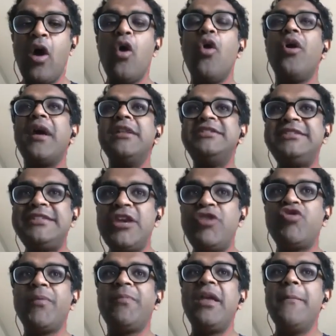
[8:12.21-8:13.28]
or
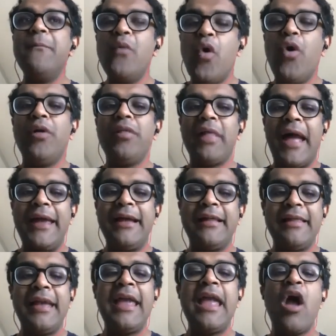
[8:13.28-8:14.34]
considerably more
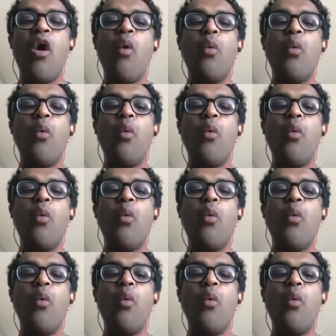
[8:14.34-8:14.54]
likely,